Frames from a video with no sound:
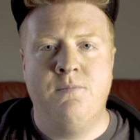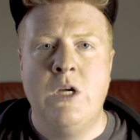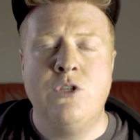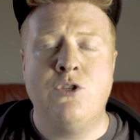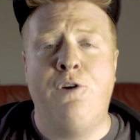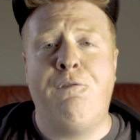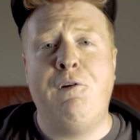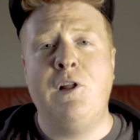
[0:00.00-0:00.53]

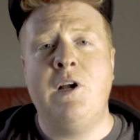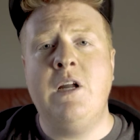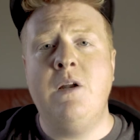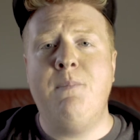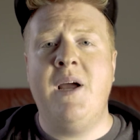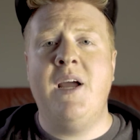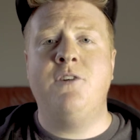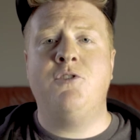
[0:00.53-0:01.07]
So if you're looking to
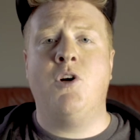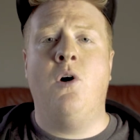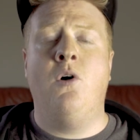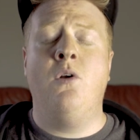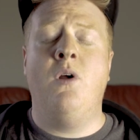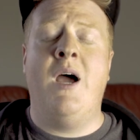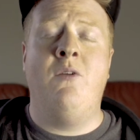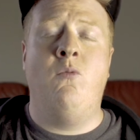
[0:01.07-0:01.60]
buy a
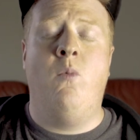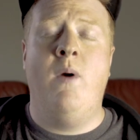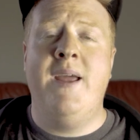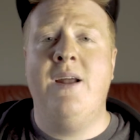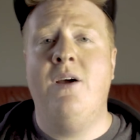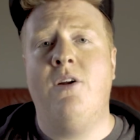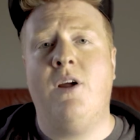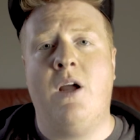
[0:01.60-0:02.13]
drone, I'd
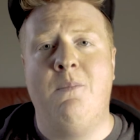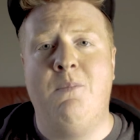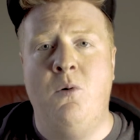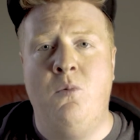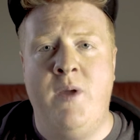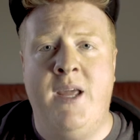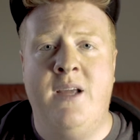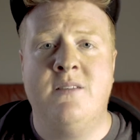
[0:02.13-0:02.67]
wait out a couple
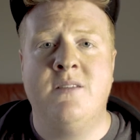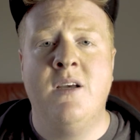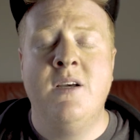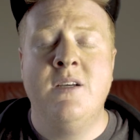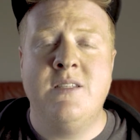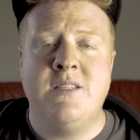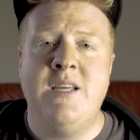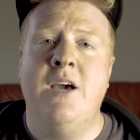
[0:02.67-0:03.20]
weeks,
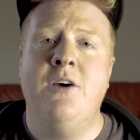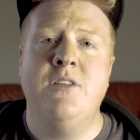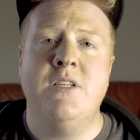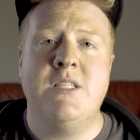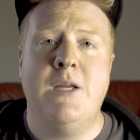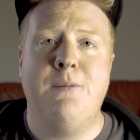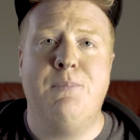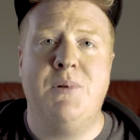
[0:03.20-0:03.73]
see how
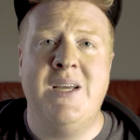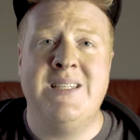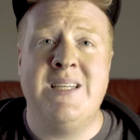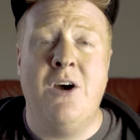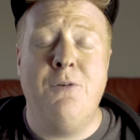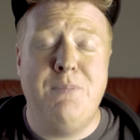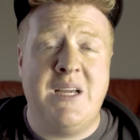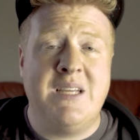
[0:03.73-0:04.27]
this thing plays
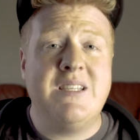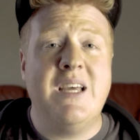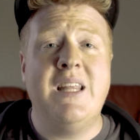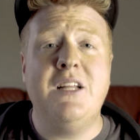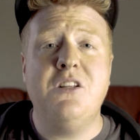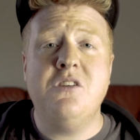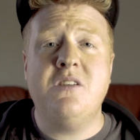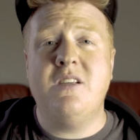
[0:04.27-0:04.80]
out, because I
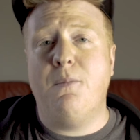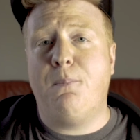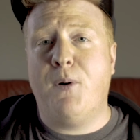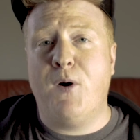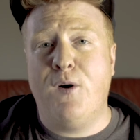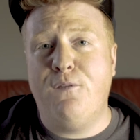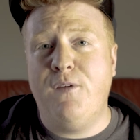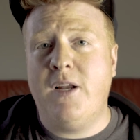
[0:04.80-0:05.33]
think this is a
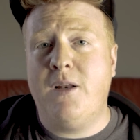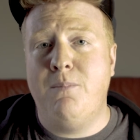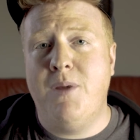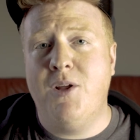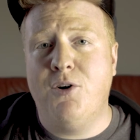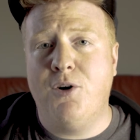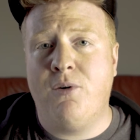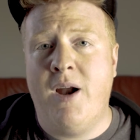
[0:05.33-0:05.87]
perfect
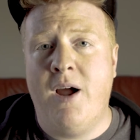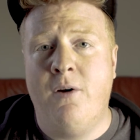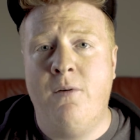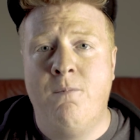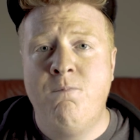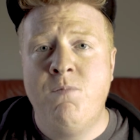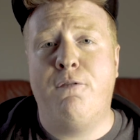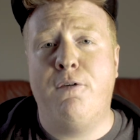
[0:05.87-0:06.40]
middle
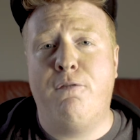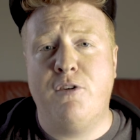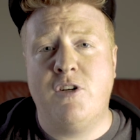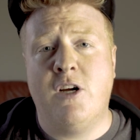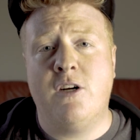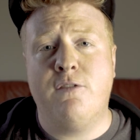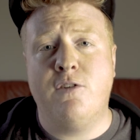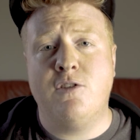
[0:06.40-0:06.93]
ground for
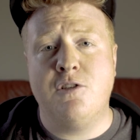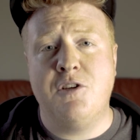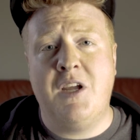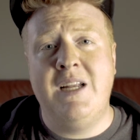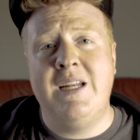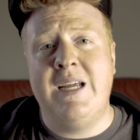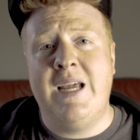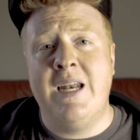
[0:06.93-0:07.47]
photographers
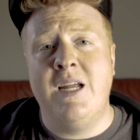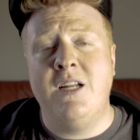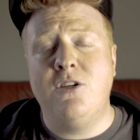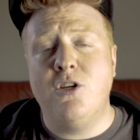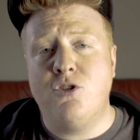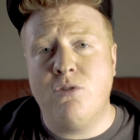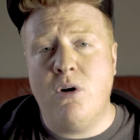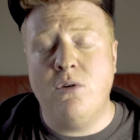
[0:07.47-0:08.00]
looking to get
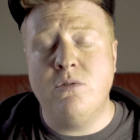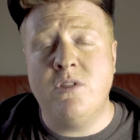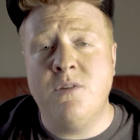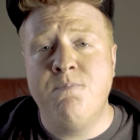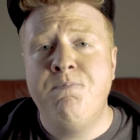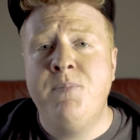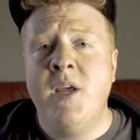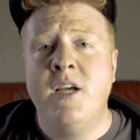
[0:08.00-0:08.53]
into
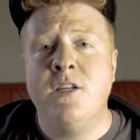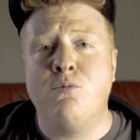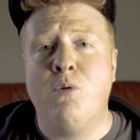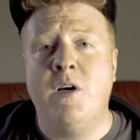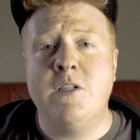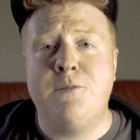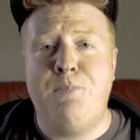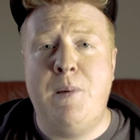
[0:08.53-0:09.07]
drones, as
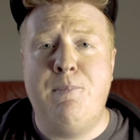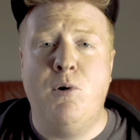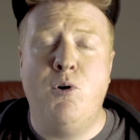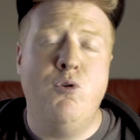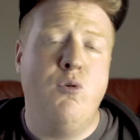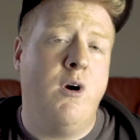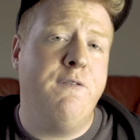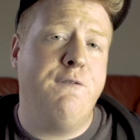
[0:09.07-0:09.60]
well as people
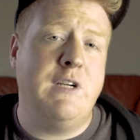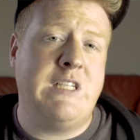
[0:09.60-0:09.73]
who aren't